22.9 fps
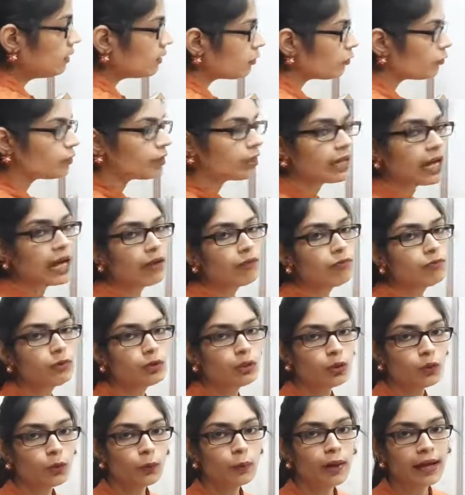we have
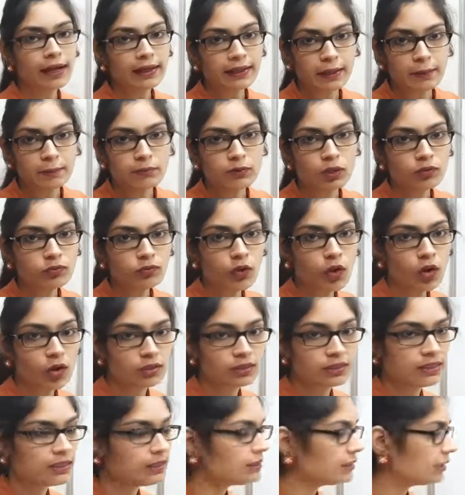two atoms of
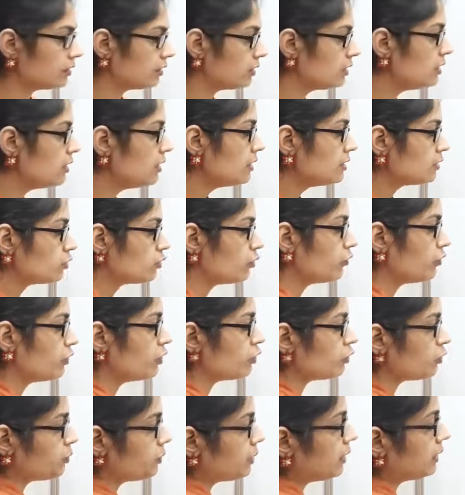oxygen. So which
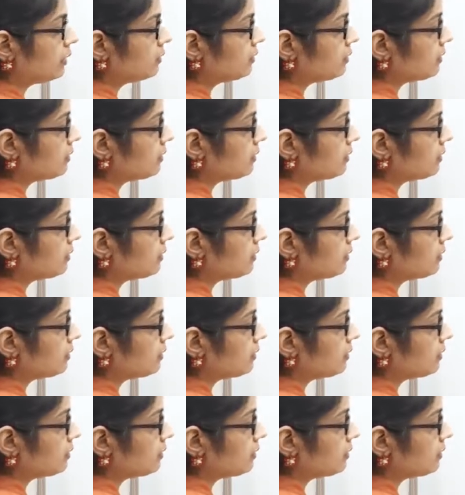means